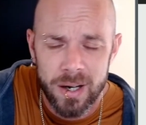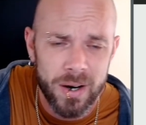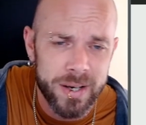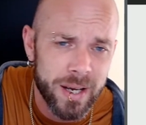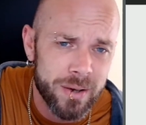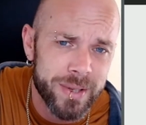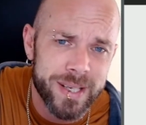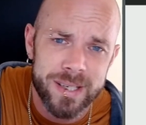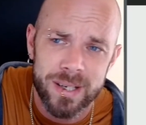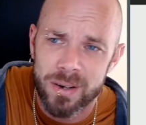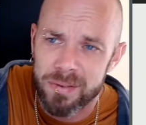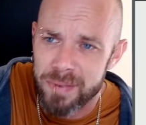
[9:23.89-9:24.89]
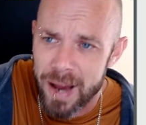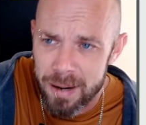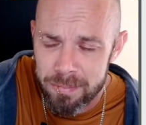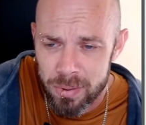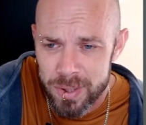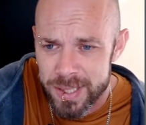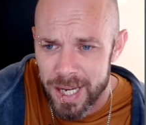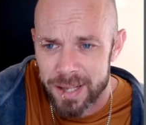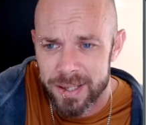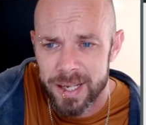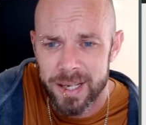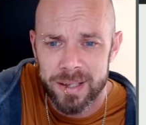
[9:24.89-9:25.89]
I know there's a lot of fanboys
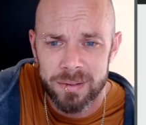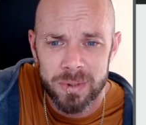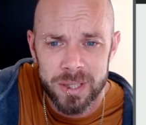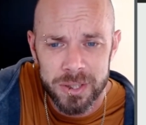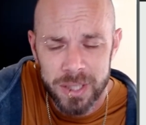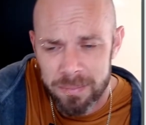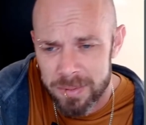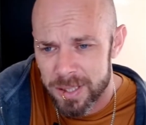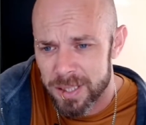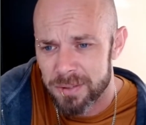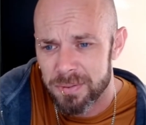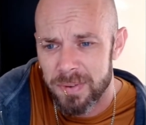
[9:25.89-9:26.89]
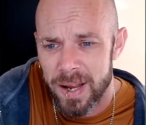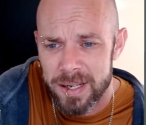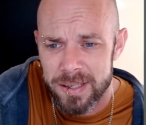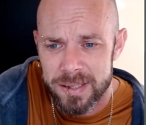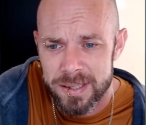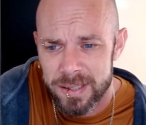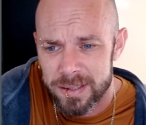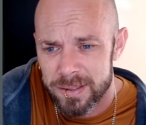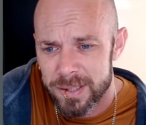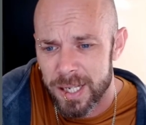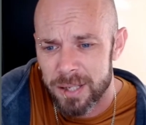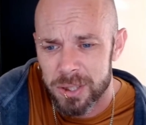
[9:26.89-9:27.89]
out there that want to jump to the defense
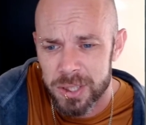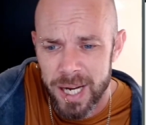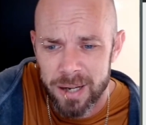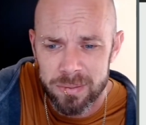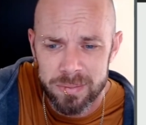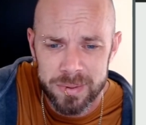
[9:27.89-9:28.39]
and shout